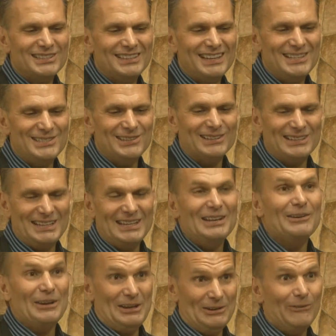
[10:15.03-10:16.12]
it took
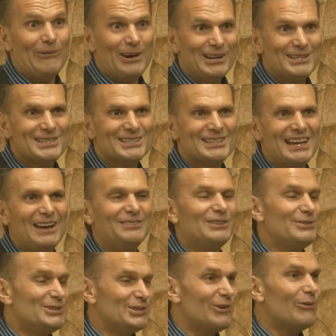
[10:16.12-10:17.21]
in the works. After
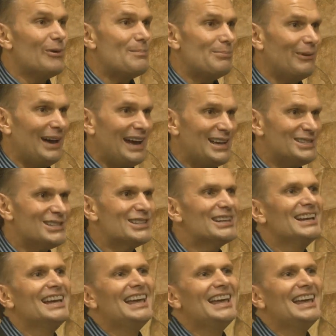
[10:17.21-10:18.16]
we saw Whiplash,